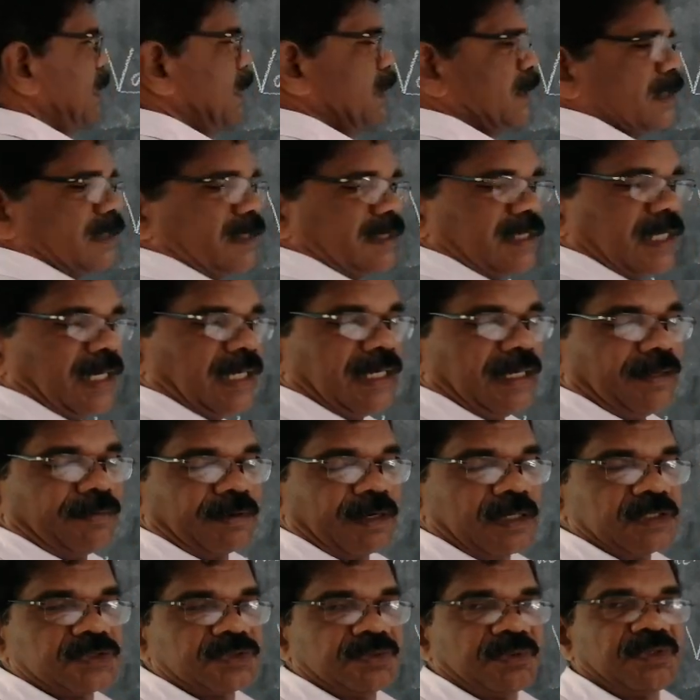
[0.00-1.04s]
This is the
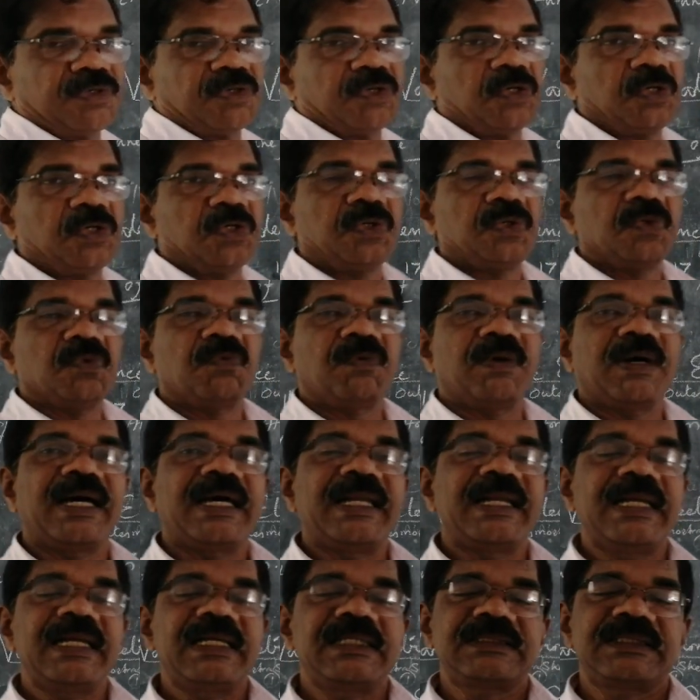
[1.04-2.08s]
difference between
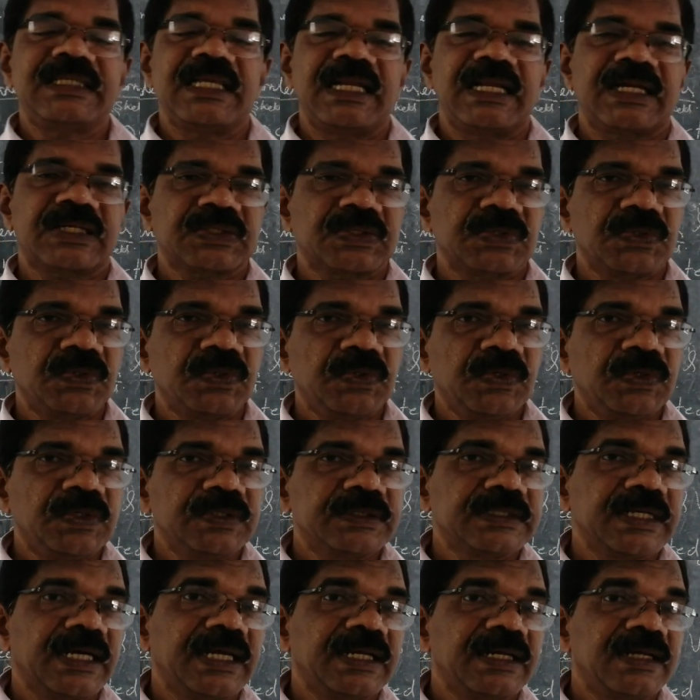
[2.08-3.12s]
valence
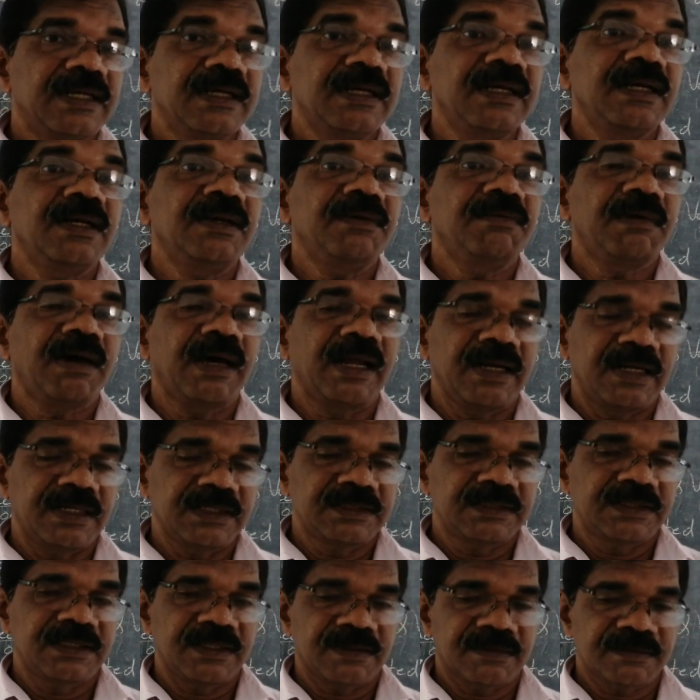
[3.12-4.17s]
electrons and
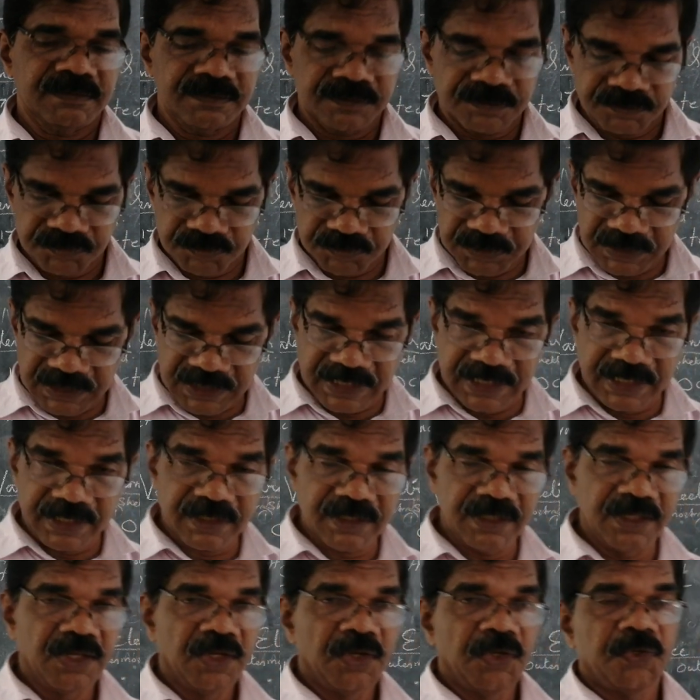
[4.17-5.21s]
valence.
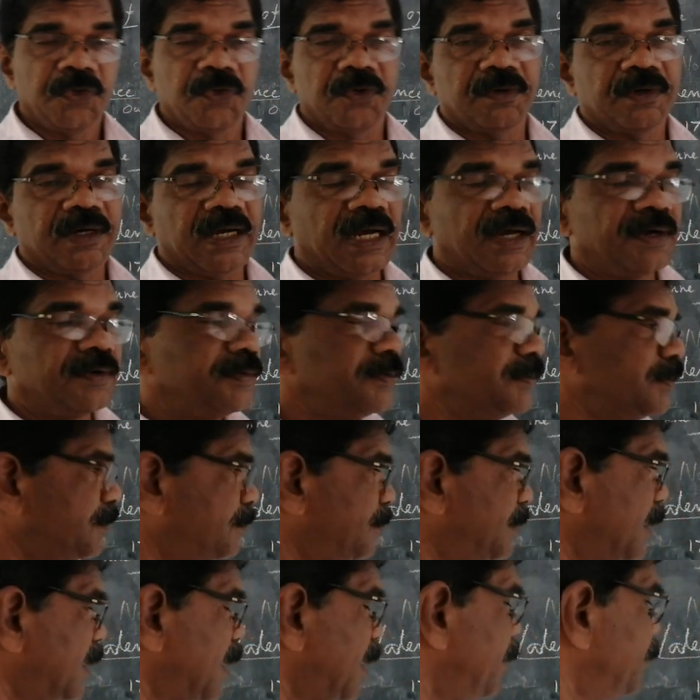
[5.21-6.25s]
Together, we
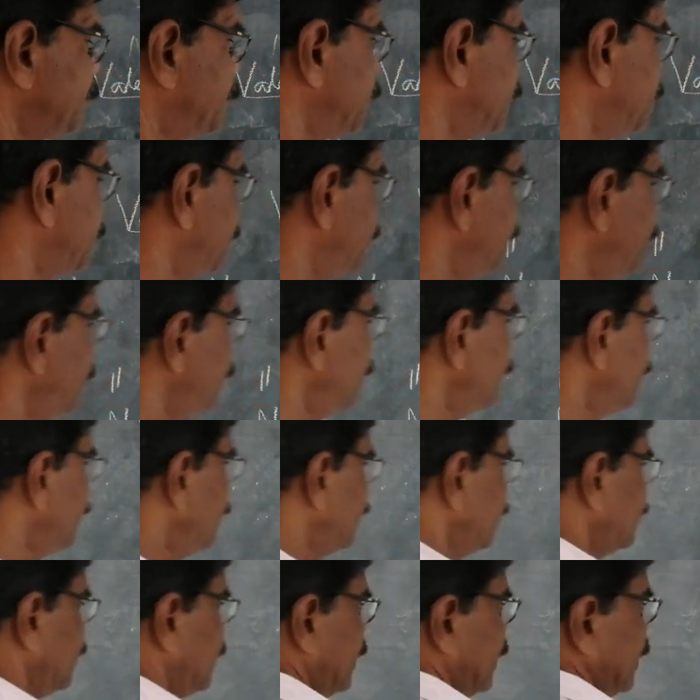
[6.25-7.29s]
have to do
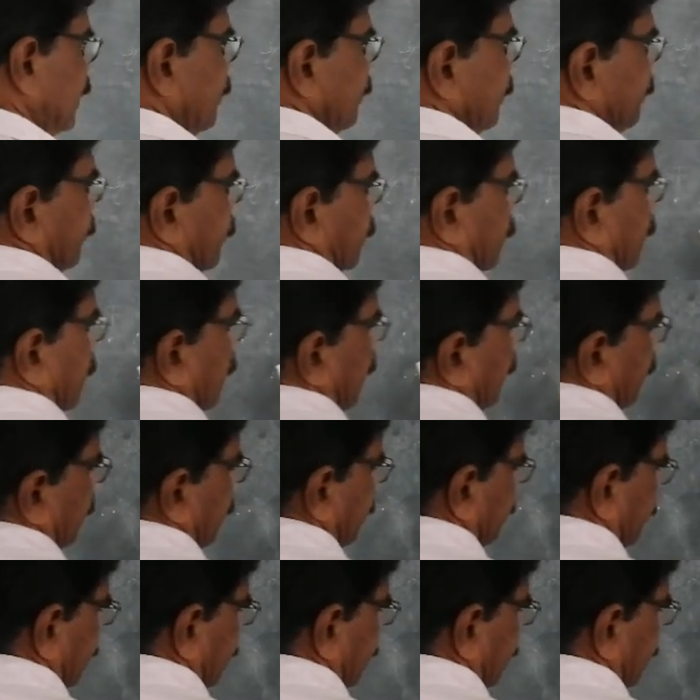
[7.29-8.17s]
a number of